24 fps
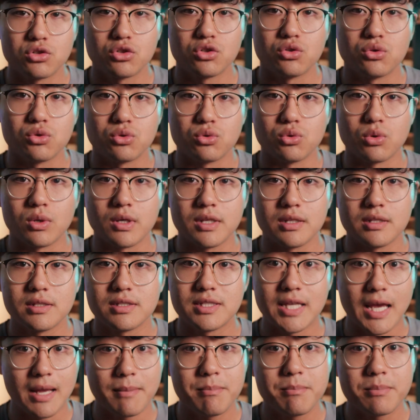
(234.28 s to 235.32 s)
to
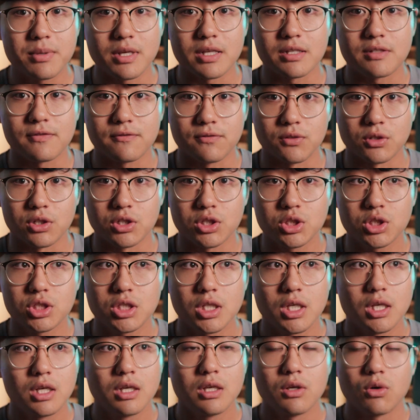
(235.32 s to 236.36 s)
10-bit footage,
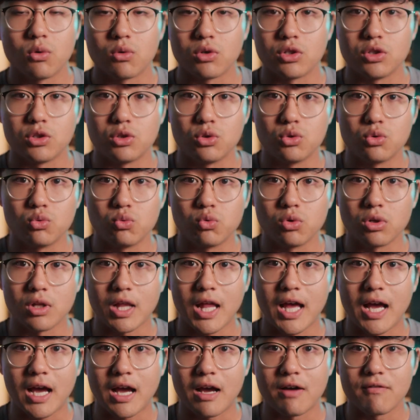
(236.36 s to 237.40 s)
you will
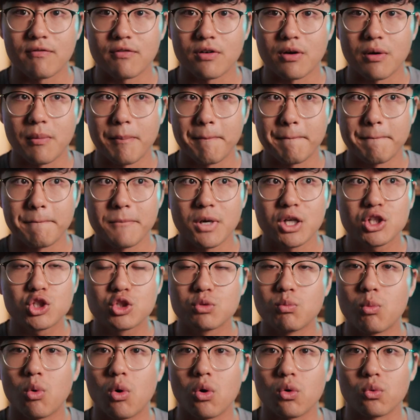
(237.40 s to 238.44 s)
have
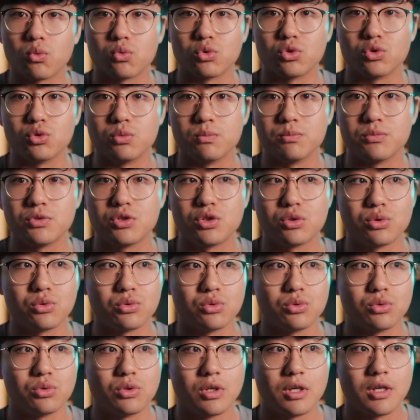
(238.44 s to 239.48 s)
much more room
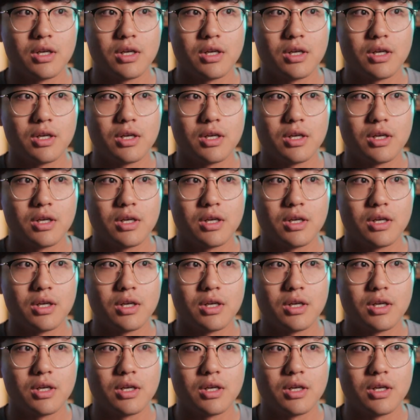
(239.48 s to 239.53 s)
to